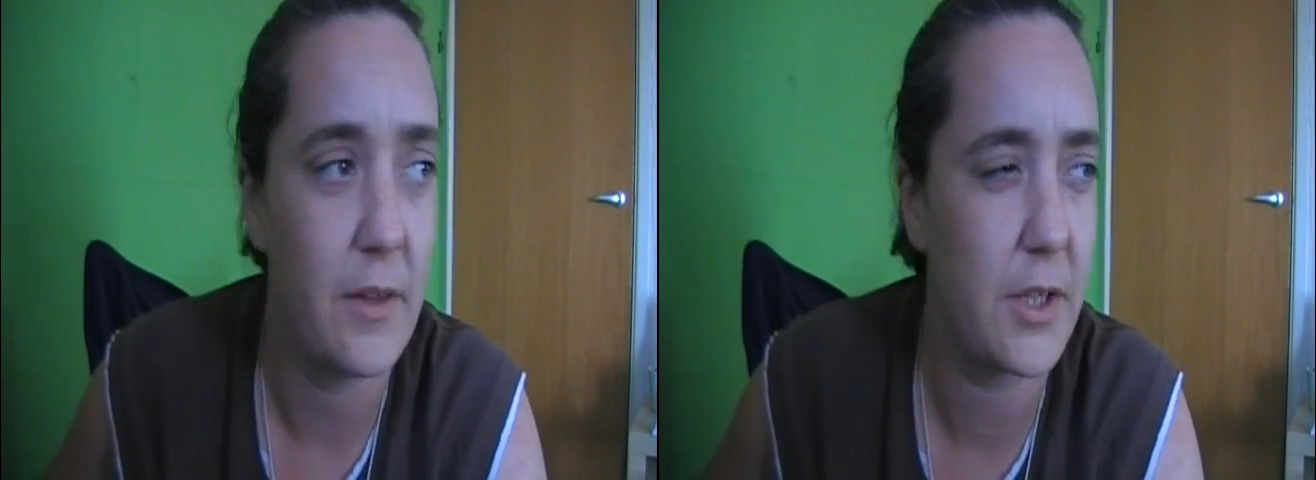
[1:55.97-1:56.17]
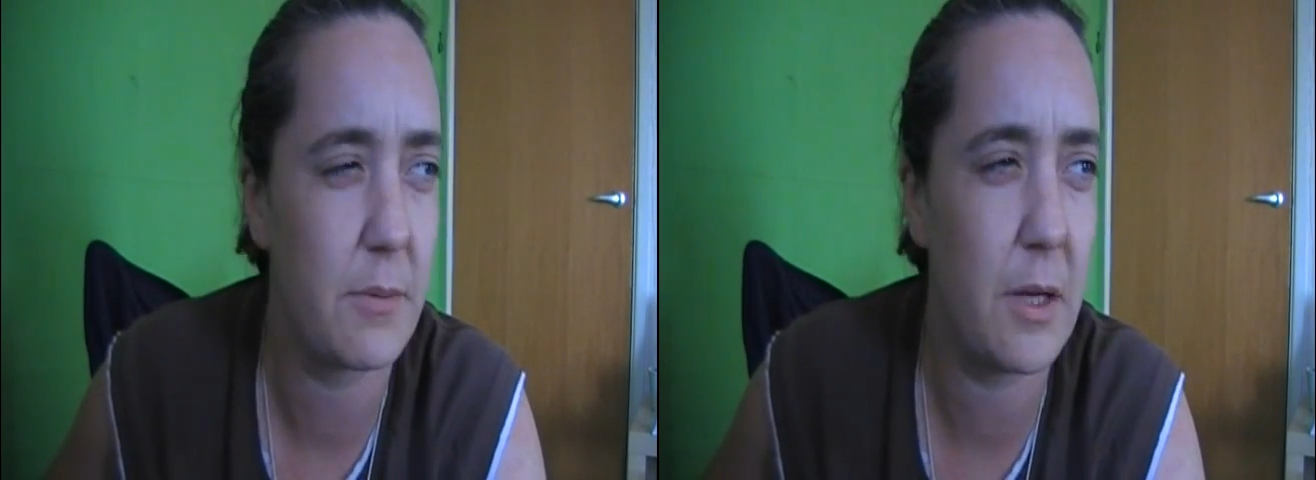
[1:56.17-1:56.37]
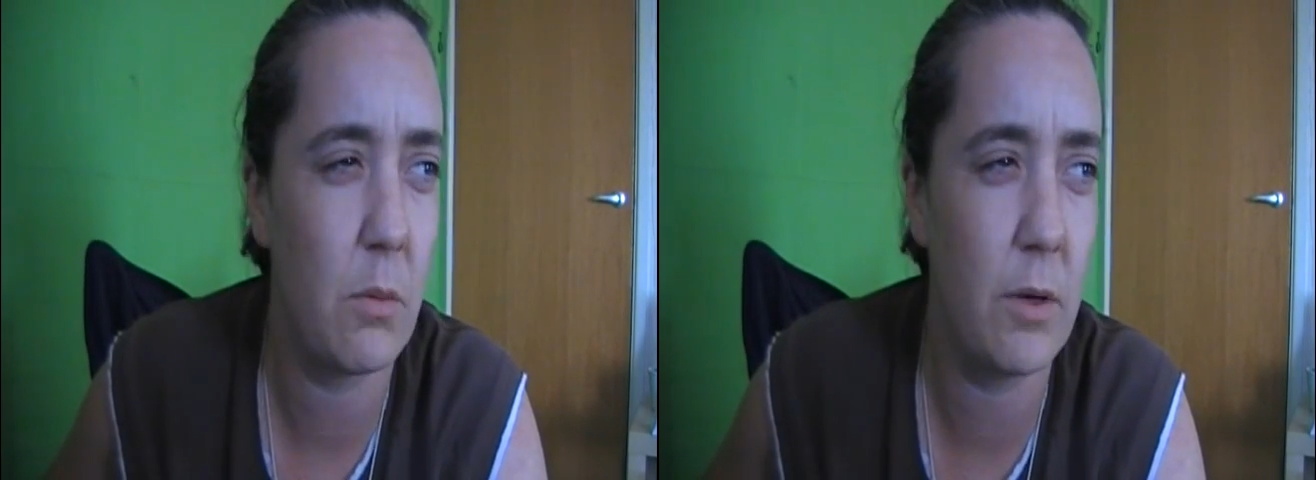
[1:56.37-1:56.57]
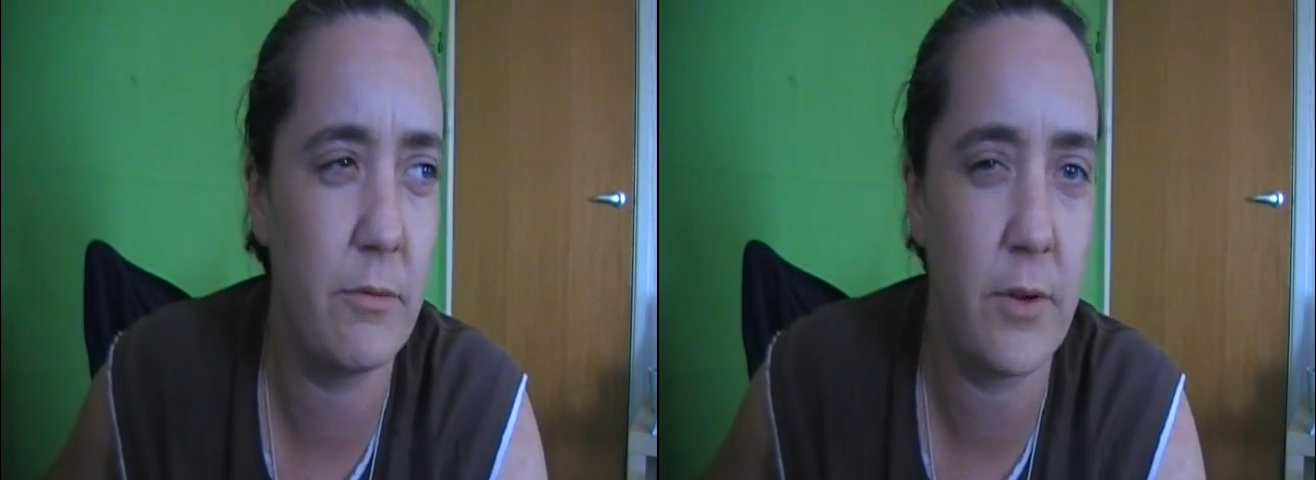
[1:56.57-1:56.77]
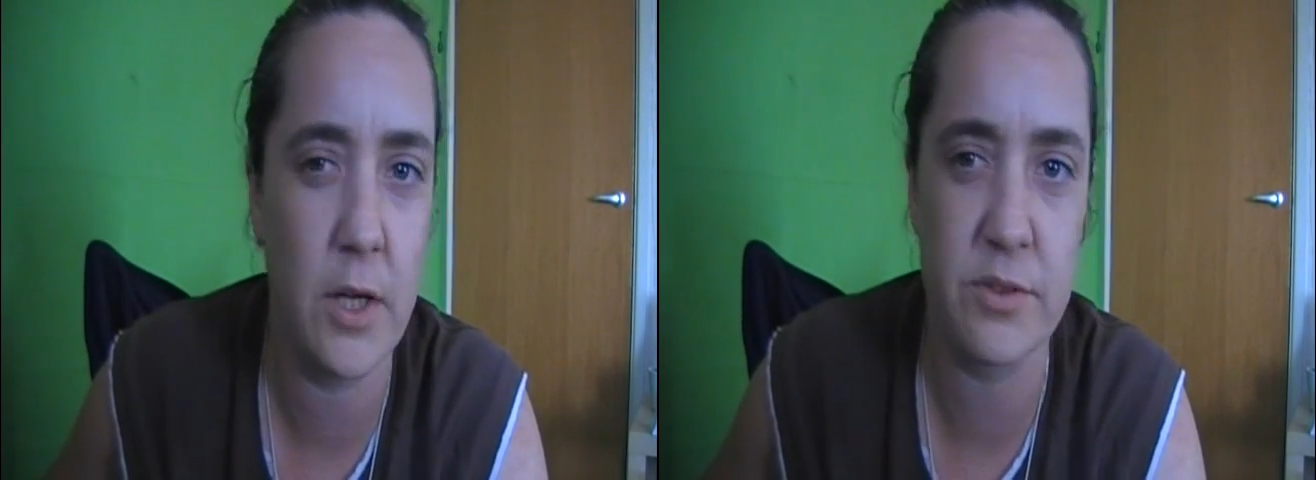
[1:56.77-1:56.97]
That's about
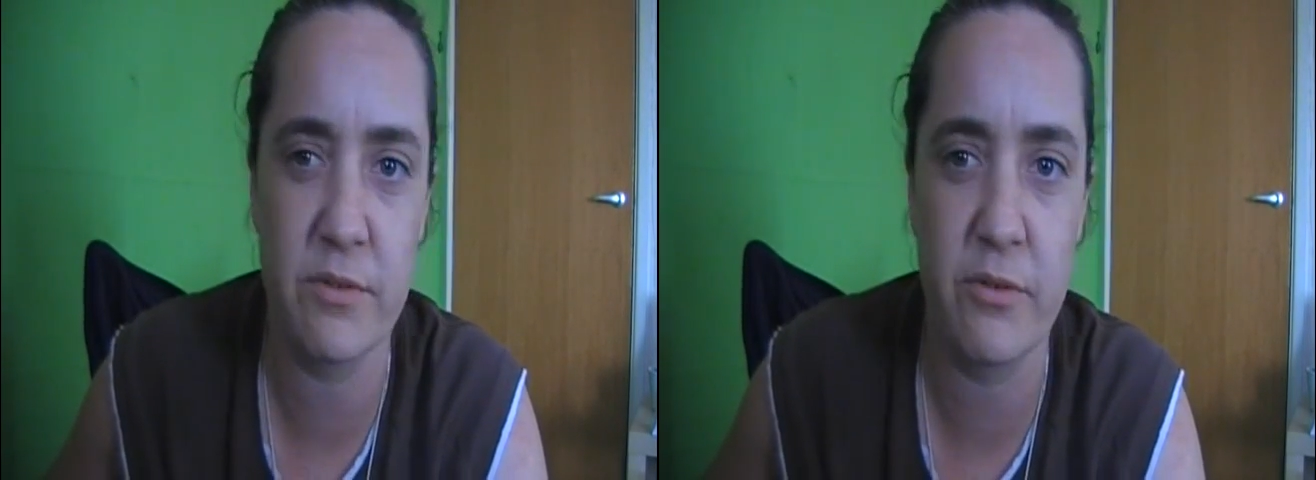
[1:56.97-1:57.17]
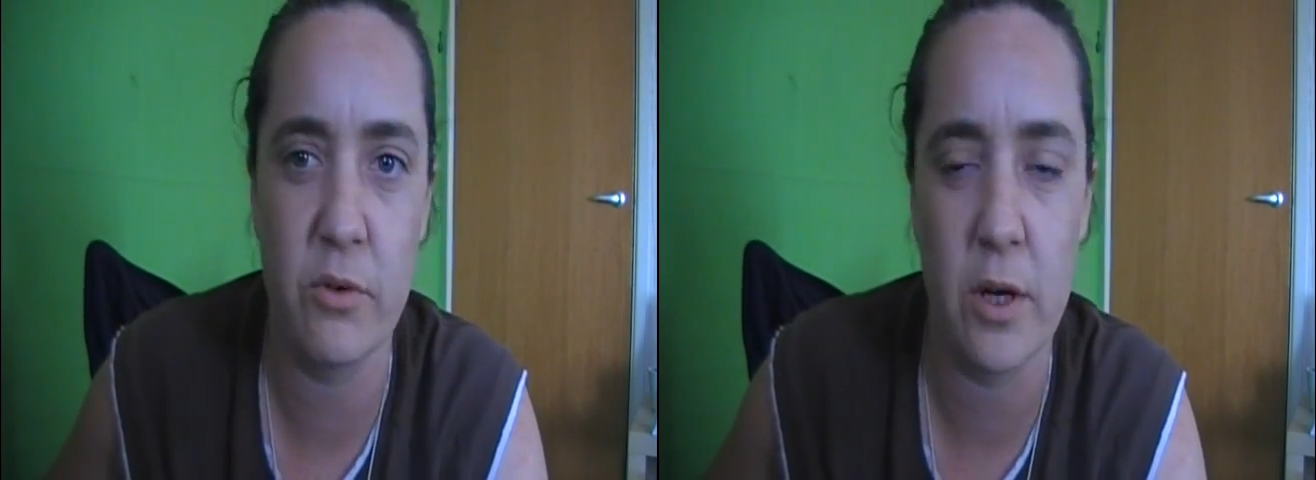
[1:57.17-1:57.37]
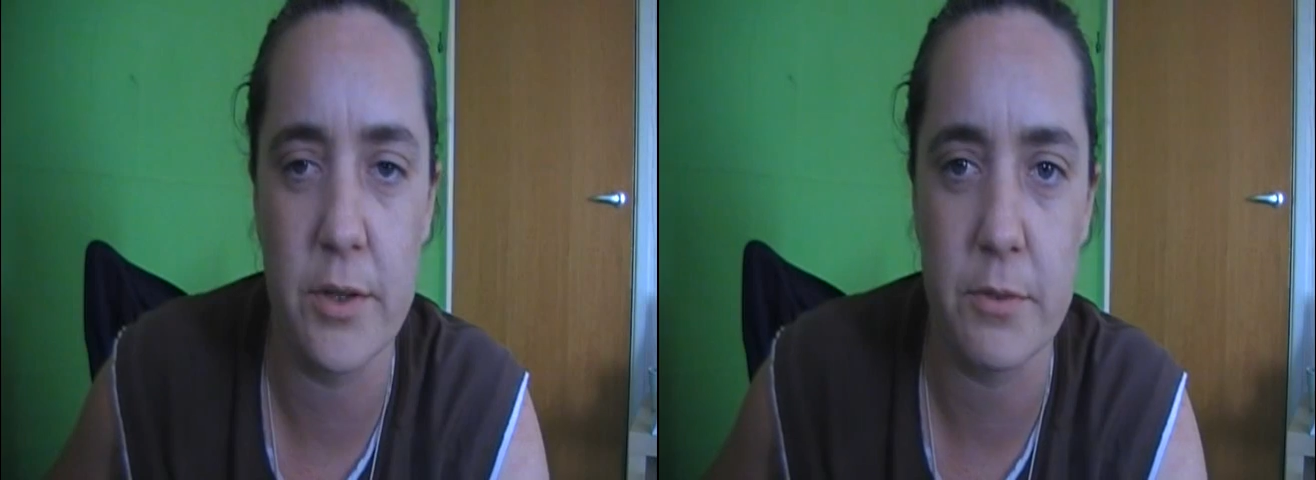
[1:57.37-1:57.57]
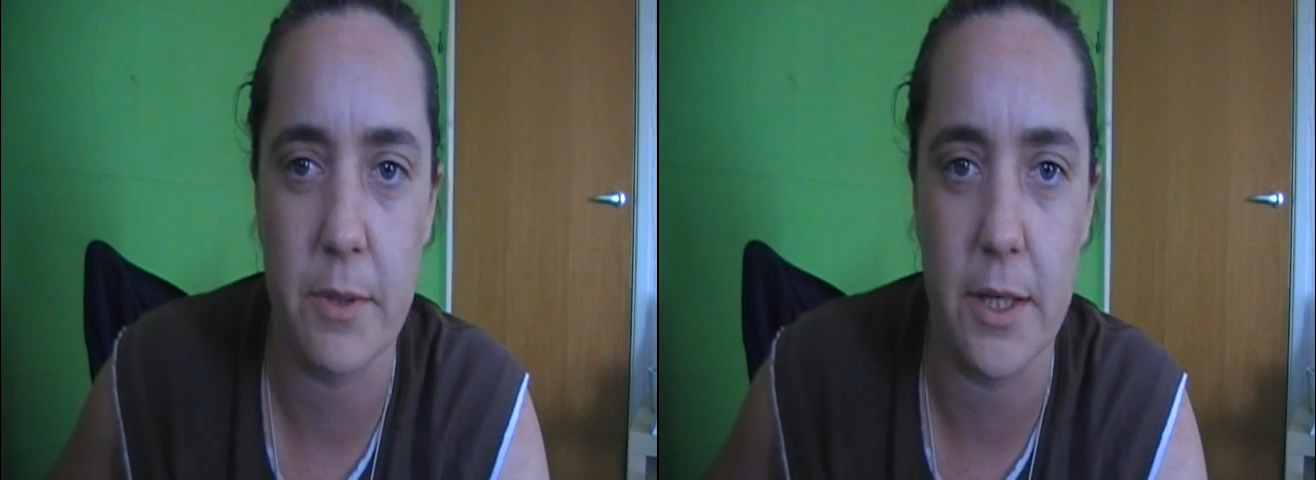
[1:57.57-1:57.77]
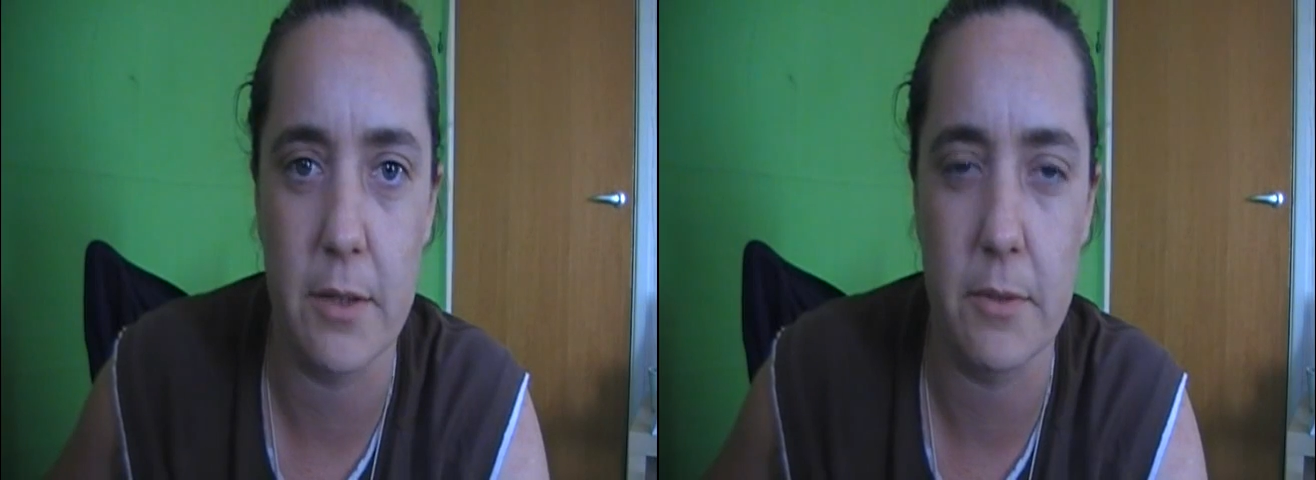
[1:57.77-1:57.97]

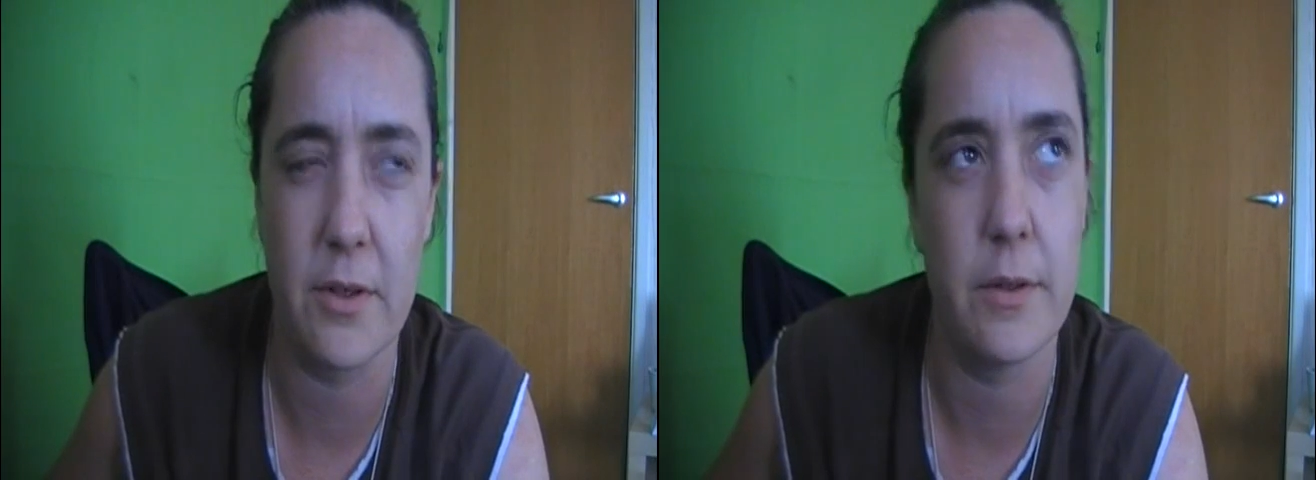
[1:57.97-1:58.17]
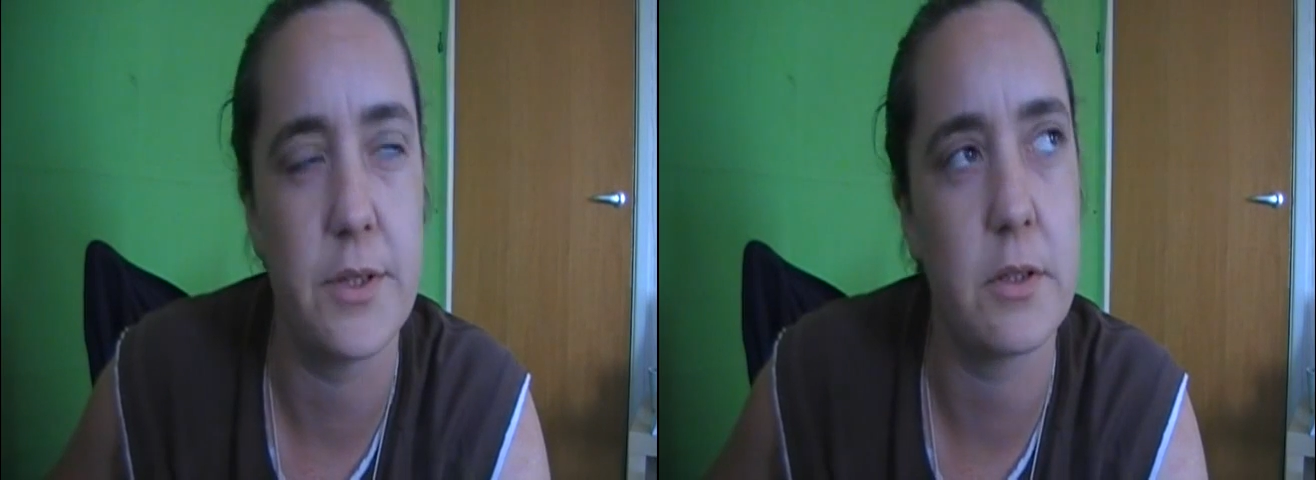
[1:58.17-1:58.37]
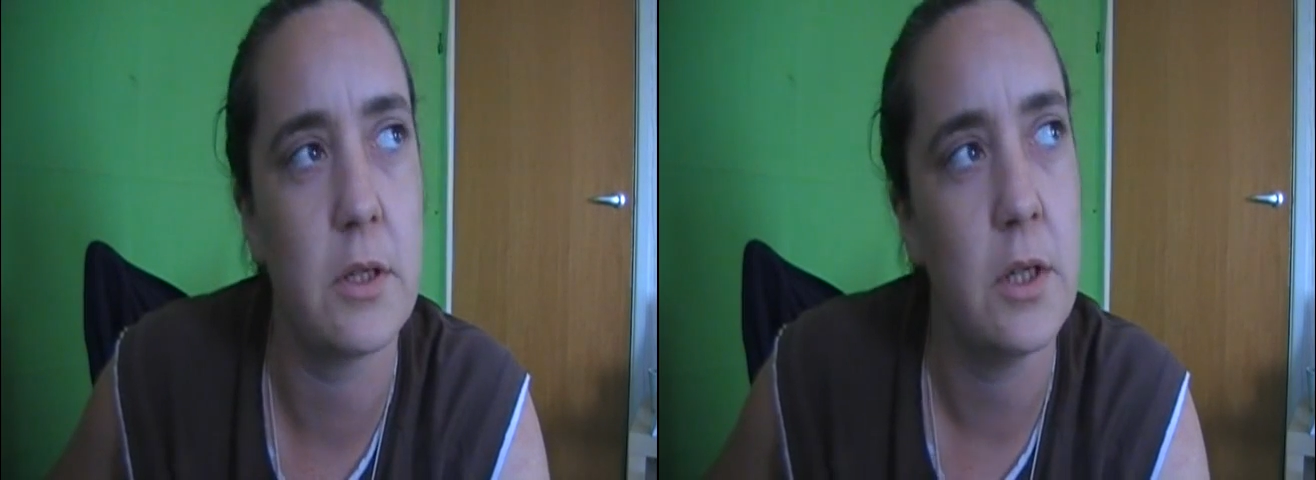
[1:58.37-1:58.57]
£1,400 a month. No, it isn't.